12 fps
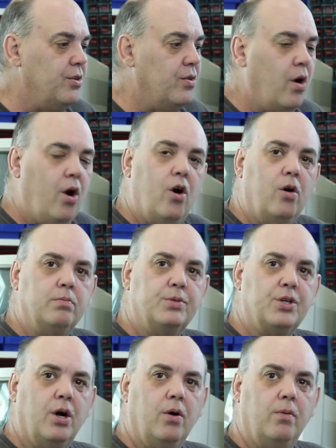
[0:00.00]
new home,
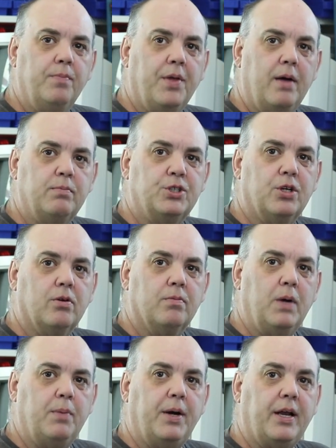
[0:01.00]
so I'm sure
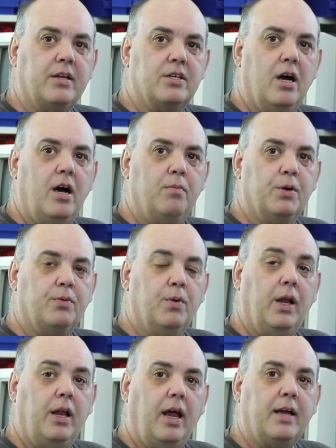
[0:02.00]
my buddy Tom would
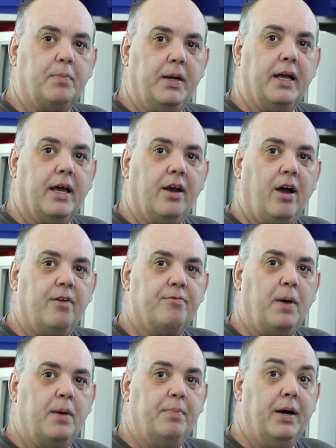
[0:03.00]
really like me to get
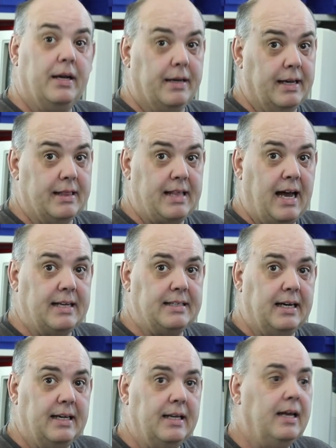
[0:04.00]
off my butt and get that
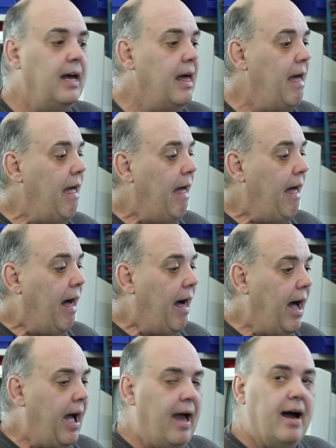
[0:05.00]
done.
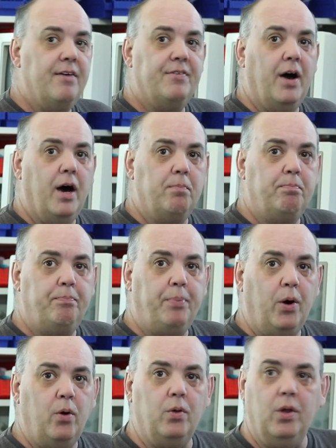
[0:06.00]
I have a
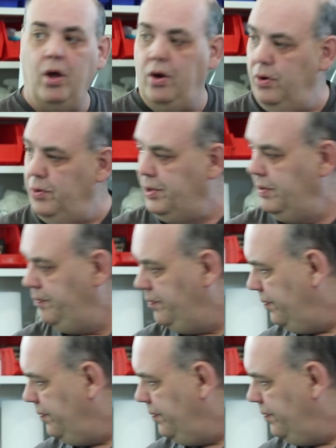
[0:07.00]
boatload